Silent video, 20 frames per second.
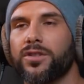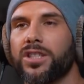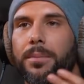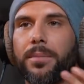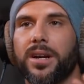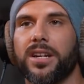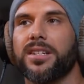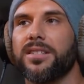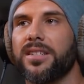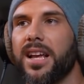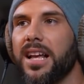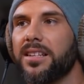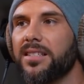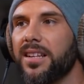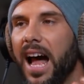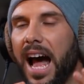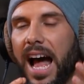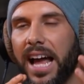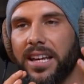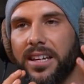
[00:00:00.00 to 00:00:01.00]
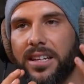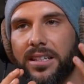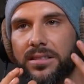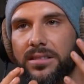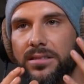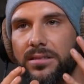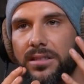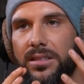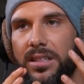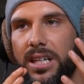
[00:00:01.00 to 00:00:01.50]
if somebody says, I
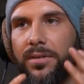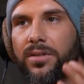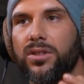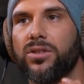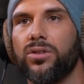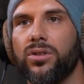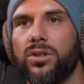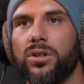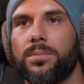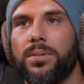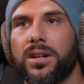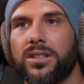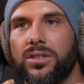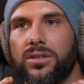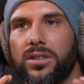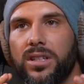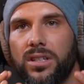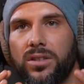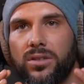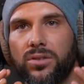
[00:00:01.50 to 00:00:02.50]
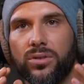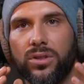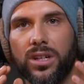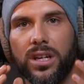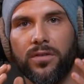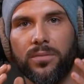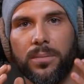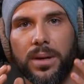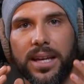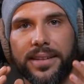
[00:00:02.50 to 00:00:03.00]
can give it to you, but you need to
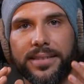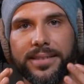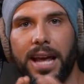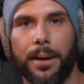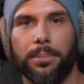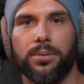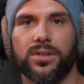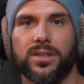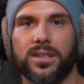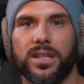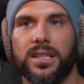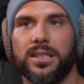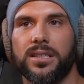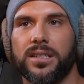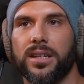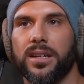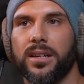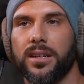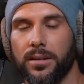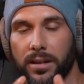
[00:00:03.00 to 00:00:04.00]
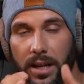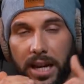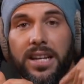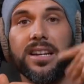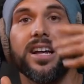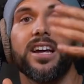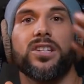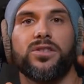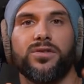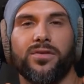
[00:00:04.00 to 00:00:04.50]
give me a deposit
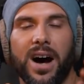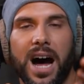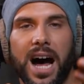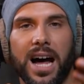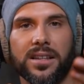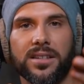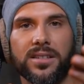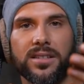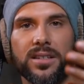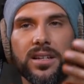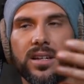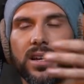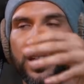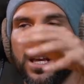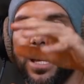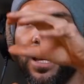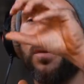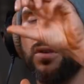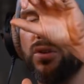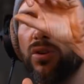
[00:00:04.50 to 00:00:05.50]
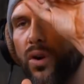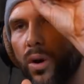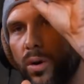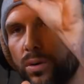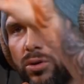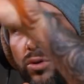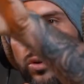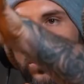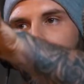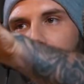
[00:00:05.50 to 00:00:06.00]
in advance, if you go
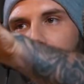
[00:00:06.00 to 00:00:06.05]
to a